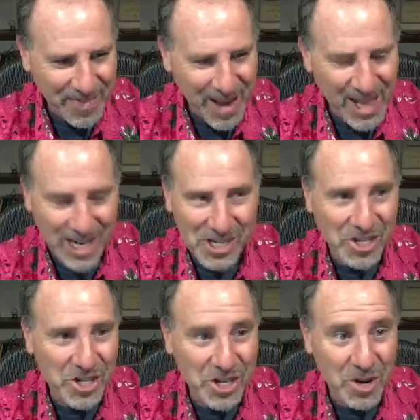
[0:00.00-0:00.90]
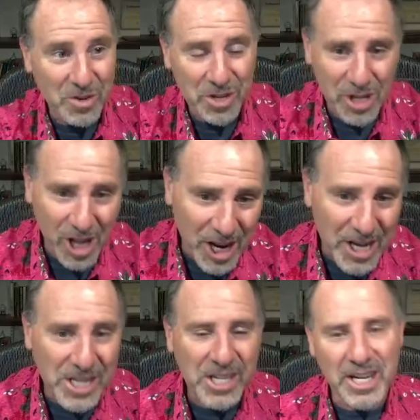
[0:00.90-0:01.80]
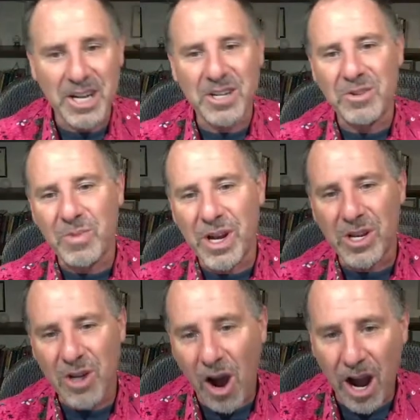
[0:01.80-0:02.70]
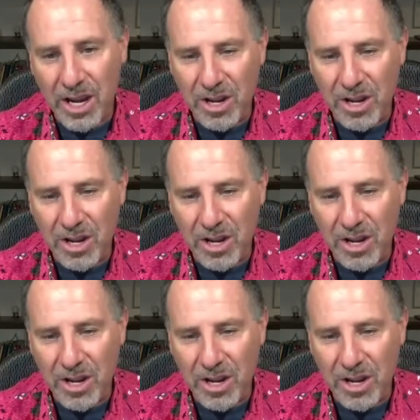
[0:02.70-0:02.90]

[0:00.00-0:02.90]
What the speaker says: I'll actually just show it to the clients, and then we can talk.